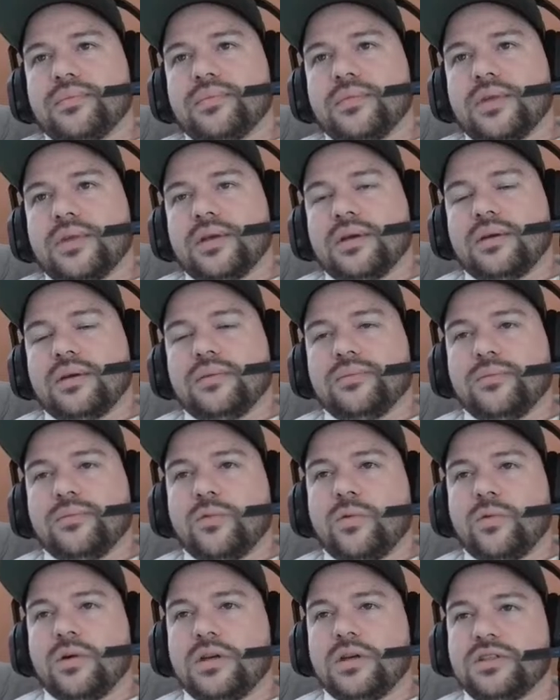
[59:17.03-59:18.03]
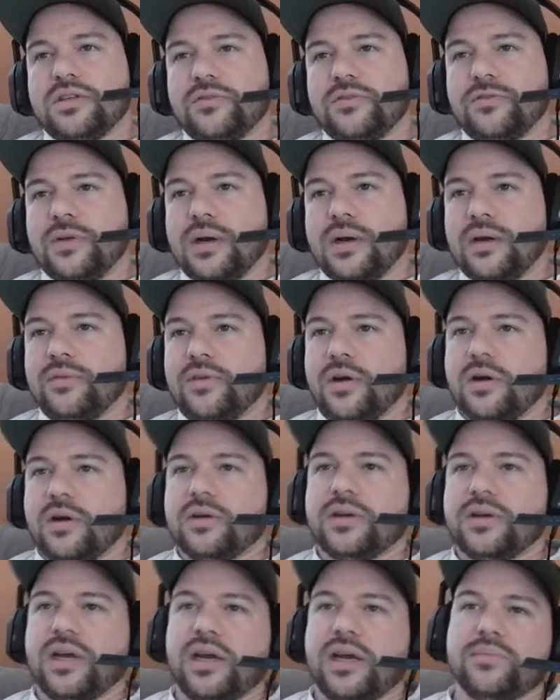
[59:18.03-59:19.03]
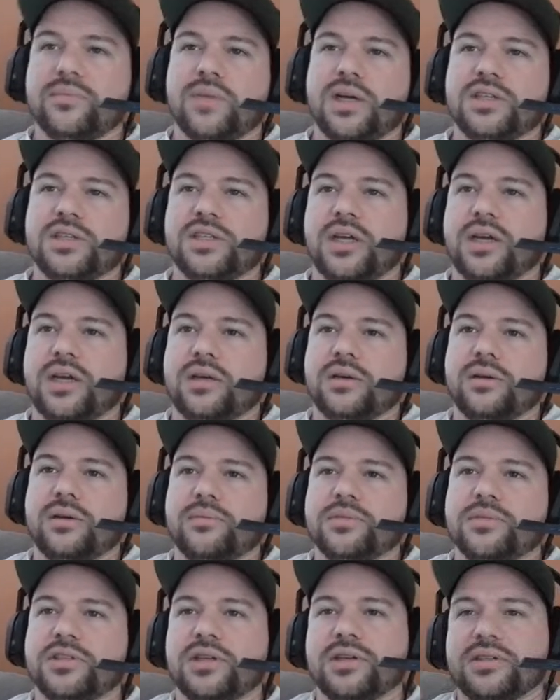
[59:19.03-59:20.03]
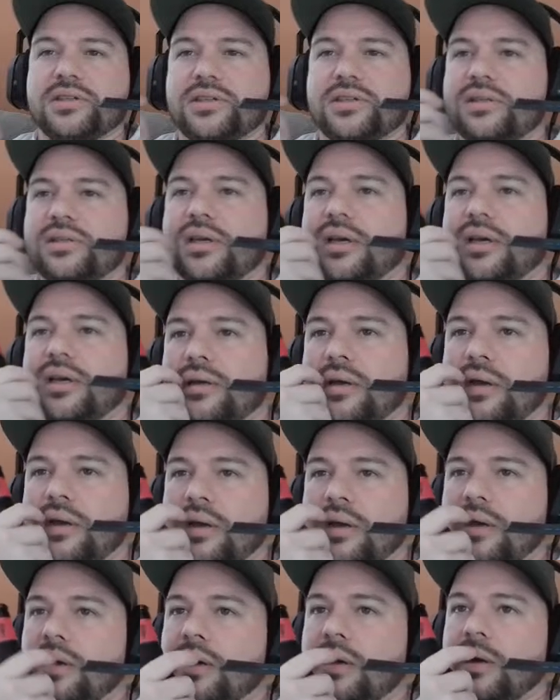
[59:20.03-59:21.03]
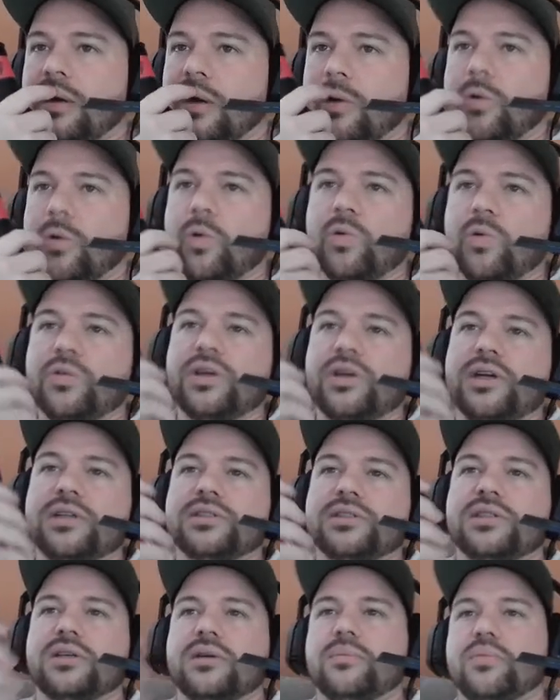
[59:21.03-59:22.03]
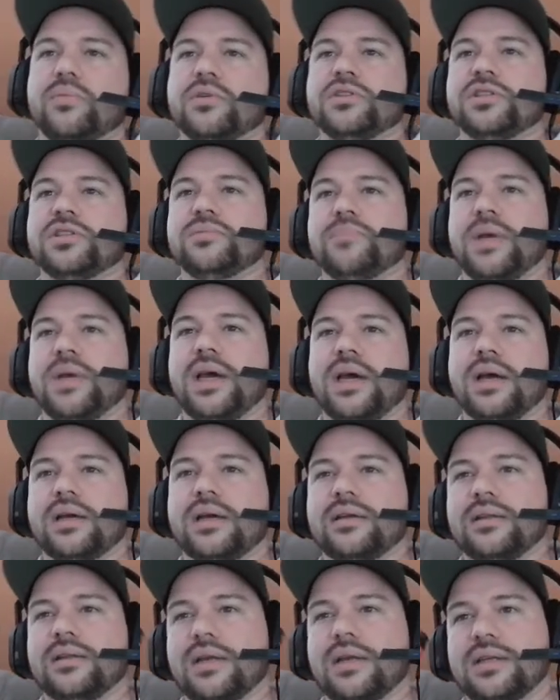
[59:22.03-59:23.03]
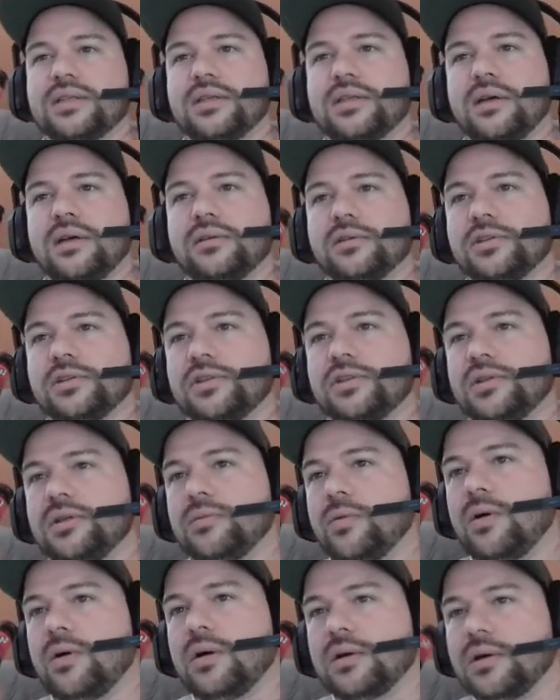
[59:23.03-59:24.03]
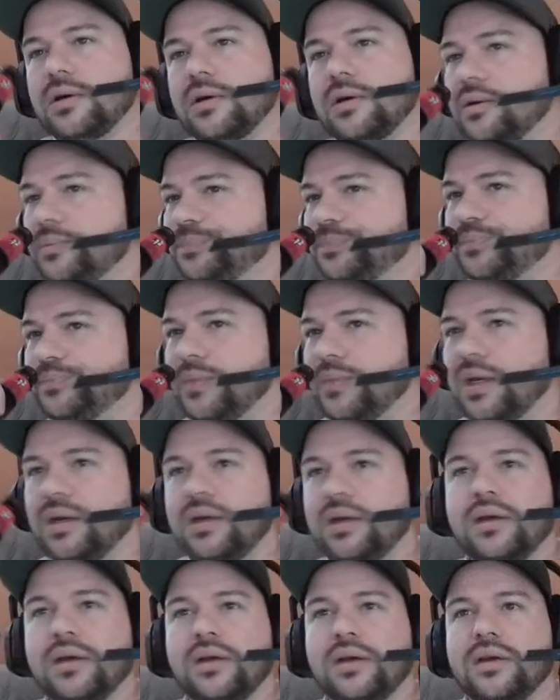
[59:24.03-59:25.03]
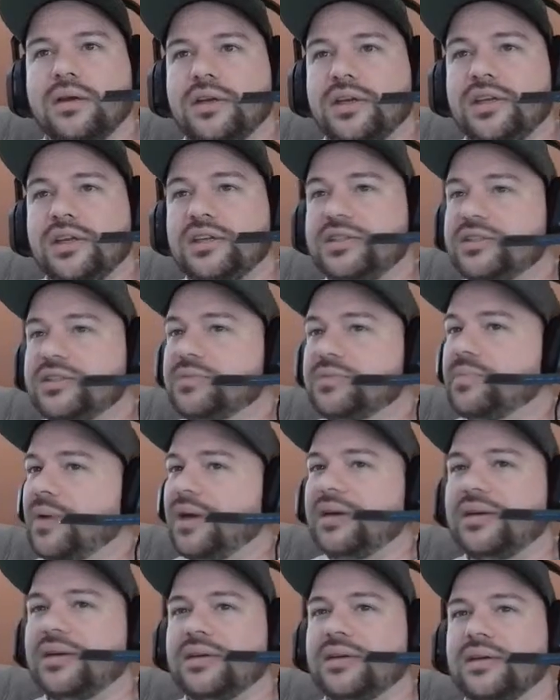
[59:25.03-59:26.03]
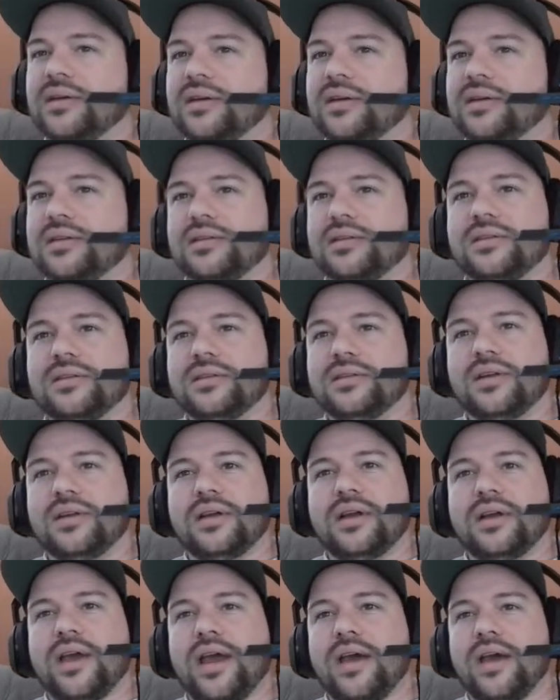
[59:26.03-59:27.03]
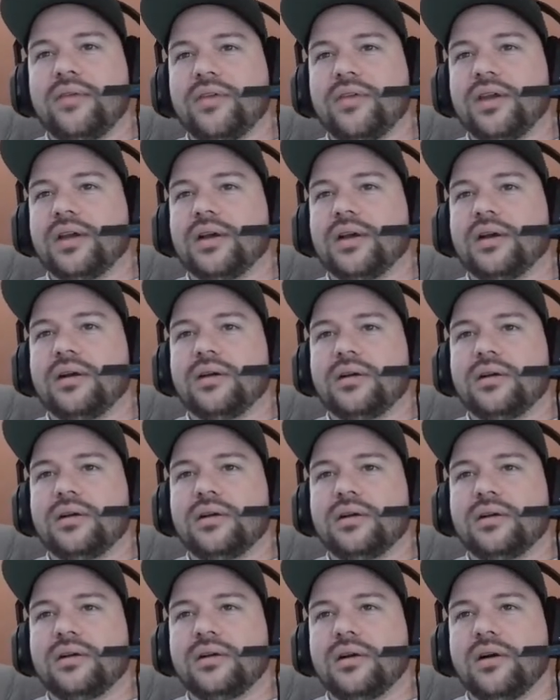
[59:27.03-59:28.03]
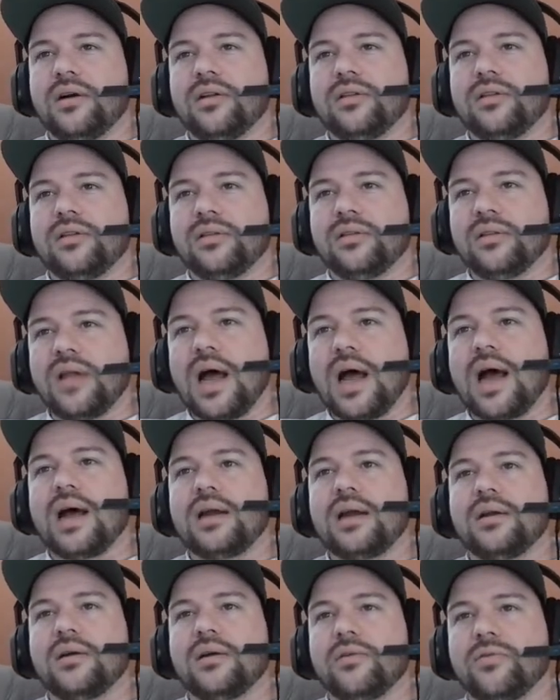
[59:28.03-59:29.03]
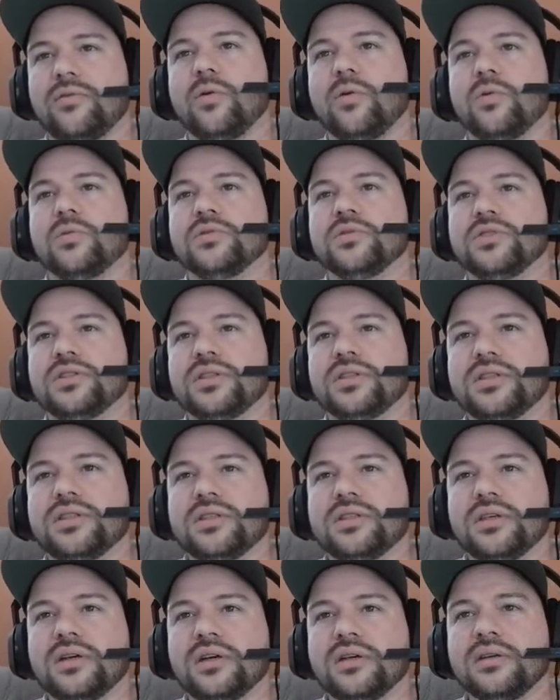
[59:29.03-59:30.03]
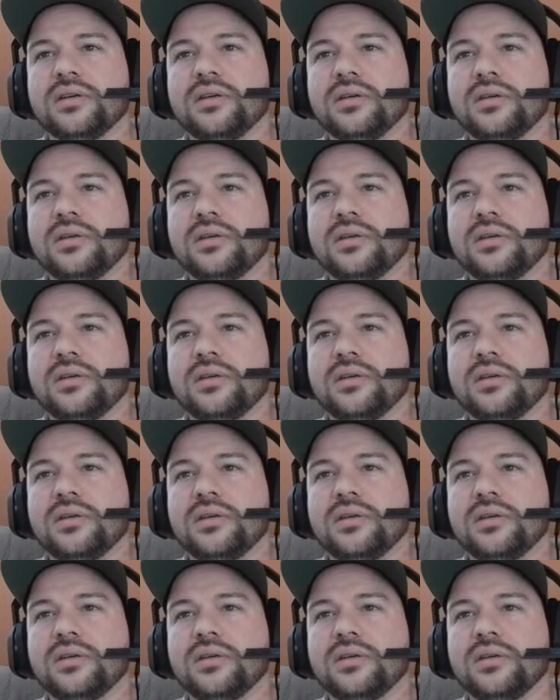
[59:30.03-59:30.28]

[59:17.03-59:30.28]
Yeah, was a 5-yard gain by Jacobs. Instead, holding's going to push us back. That's on Rasheed Walker. He's been having a lot of holds this year.